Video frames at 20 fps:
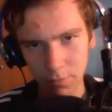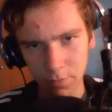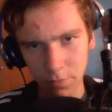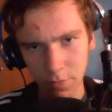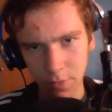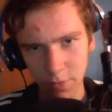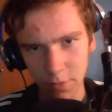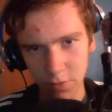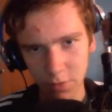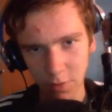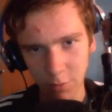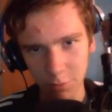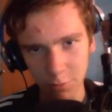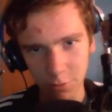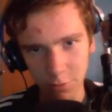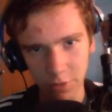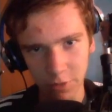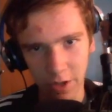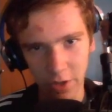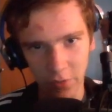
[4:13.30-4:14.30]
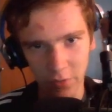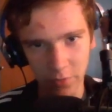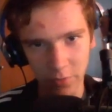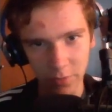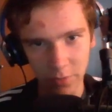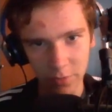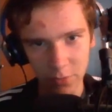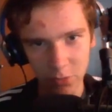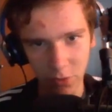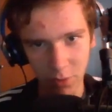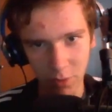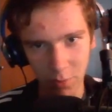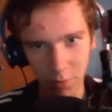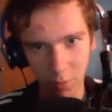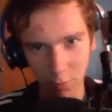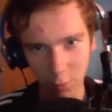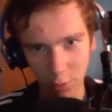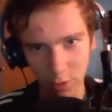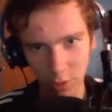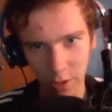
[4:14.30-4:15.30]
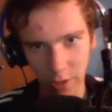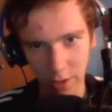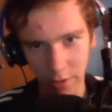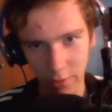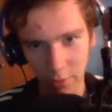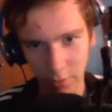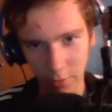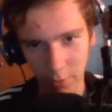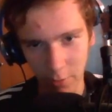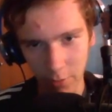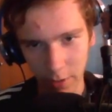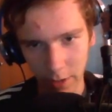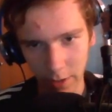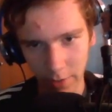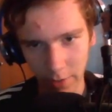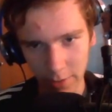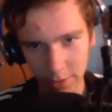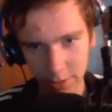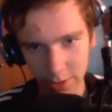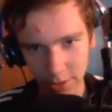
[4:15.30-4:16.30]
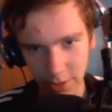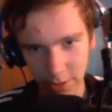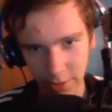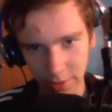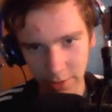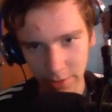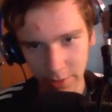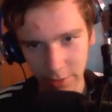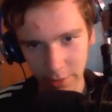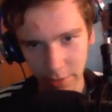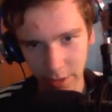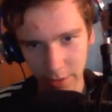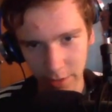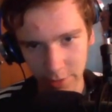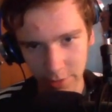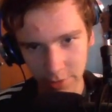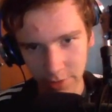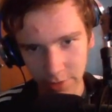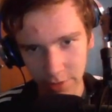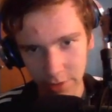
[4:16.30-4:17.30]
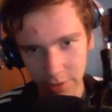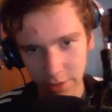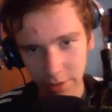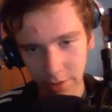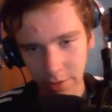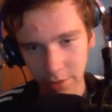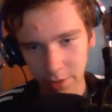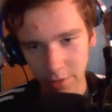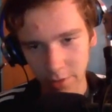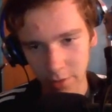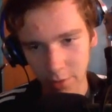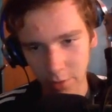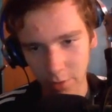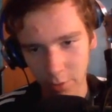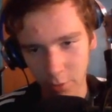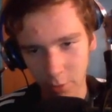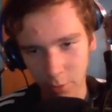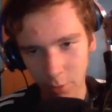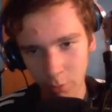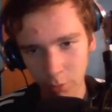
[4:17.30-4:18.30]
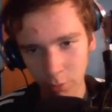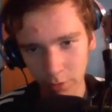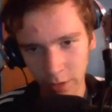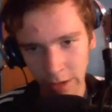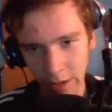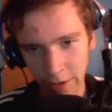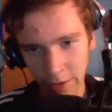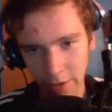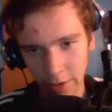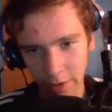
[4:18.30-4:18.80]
It's almost done. It's almost done. Okay, let's see. Yes. Oh yeah.